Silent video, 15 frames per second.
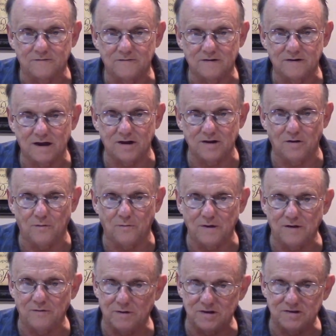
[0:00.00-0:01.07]
You know,
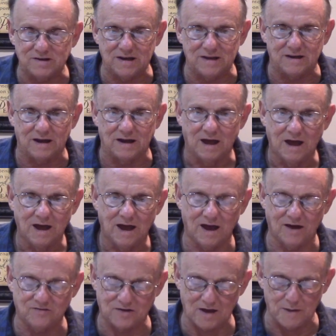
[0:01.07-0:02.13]
we, we see the
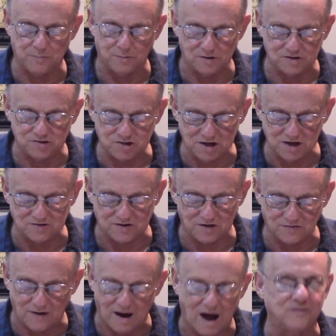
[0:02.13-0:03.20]
example in Jesus.
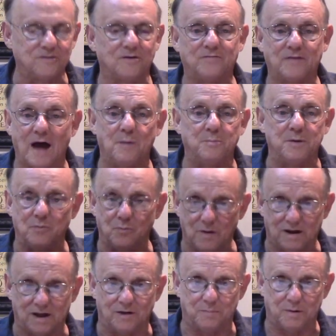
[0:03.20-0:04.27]
Father, if thou be
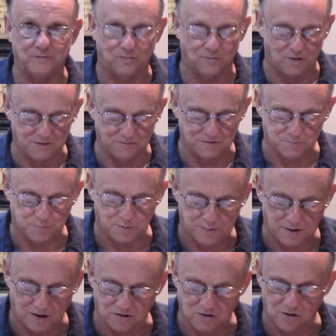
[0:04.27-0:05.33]
willing, before he was
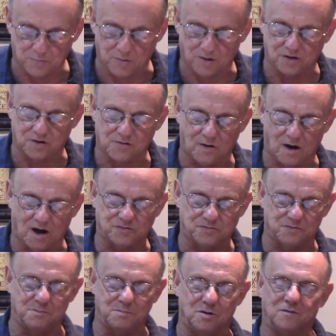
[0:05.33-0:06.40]
prepared to go upon the cross,
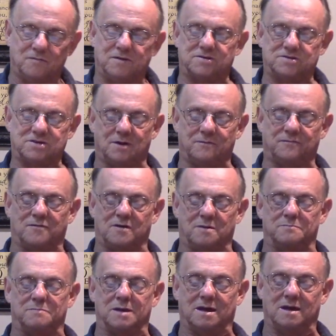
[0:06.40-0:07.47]
remove this cup
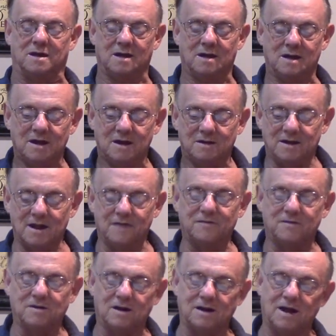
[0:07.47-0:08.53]
from me.
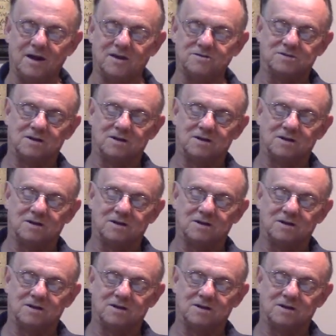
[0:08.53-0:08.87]
Nevertheless,